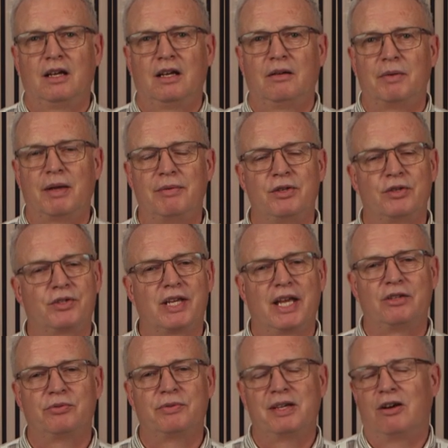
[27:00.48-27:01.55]
Maybe you say
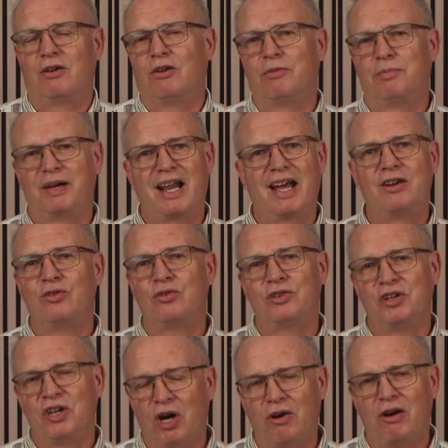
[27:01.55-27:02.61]
to me, oh, but I don't
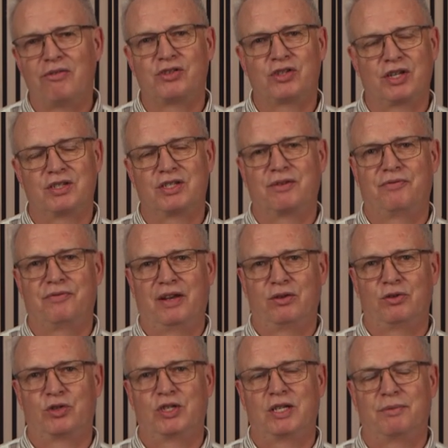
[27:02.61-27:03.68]
know of such a
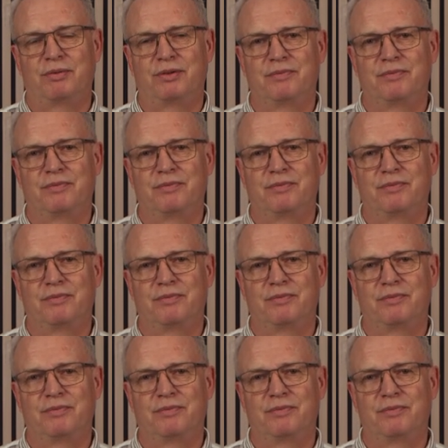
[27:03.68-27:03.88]
fellowship.